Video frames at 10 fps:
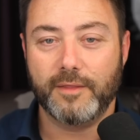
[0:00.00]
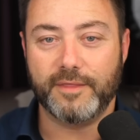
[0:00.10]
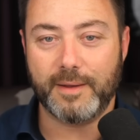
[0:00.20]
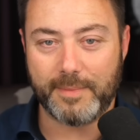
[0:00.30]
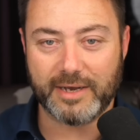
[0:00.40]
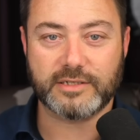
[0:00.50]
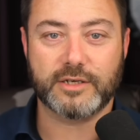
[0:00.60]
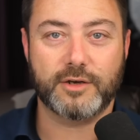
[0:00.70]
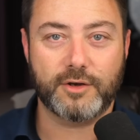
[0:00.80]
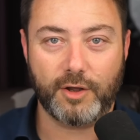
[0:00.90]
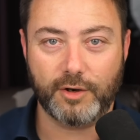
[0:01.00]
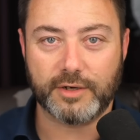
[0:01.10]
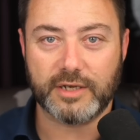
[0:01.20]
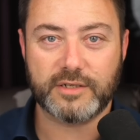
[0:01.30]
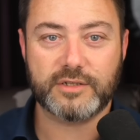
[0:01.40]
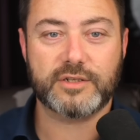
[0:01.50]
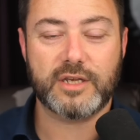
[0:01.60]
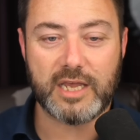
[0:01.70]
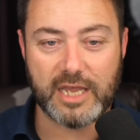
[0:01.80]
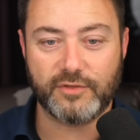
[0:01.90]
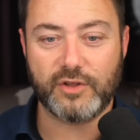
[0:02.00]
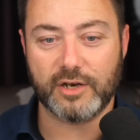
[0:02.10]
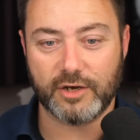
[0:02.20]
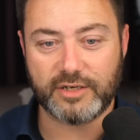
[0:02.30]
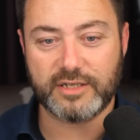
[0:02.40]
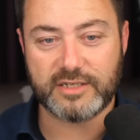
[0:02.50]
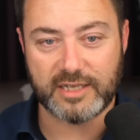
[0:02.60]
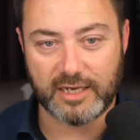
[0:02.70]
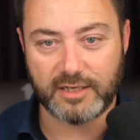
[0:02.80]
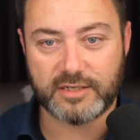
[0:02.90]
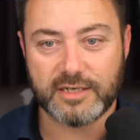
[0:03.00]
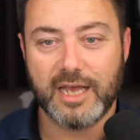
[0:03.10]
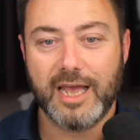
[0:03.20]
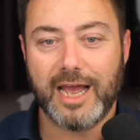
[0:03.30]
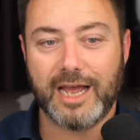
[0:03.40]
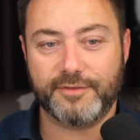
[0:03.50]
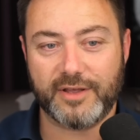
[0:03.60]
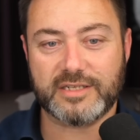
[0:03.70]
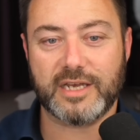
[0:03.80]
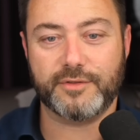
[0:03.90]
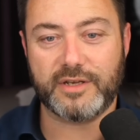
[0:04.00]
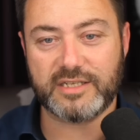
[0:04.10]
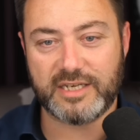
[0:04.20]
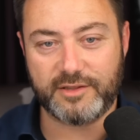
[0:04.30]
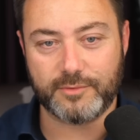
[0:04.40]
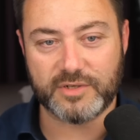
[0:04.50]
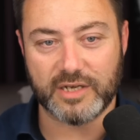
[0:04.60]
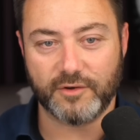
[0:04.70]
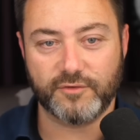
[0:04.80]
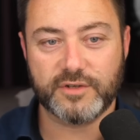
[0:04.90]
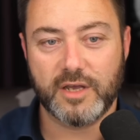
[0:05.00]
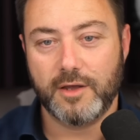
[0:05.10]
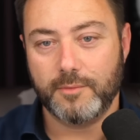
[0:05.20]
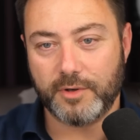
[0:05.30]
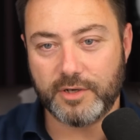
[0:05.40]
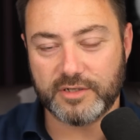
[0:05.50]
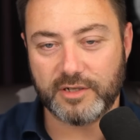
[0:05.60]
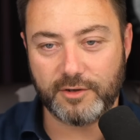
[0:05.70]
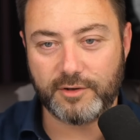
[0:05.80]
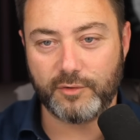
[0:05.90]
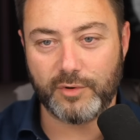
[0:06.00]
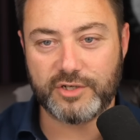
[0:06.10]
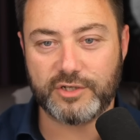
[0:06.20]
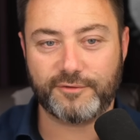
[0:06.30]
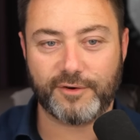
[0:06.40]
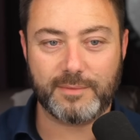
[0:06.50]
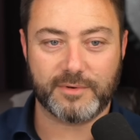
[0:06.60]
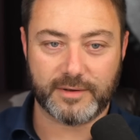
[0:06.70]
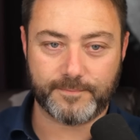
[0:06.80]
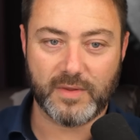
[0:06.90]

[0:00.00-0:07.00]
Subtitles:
They're Mexican colonists in the United States. And that's how they see themselves, because look at the way she's framed it.